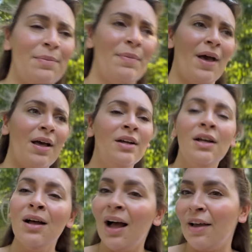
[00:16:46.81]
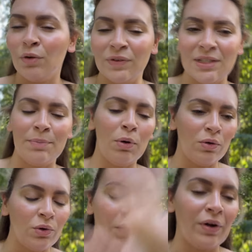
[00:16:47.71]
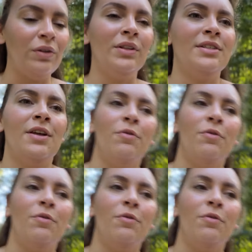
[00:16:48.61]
but I've obviously pulled oracle and stuff.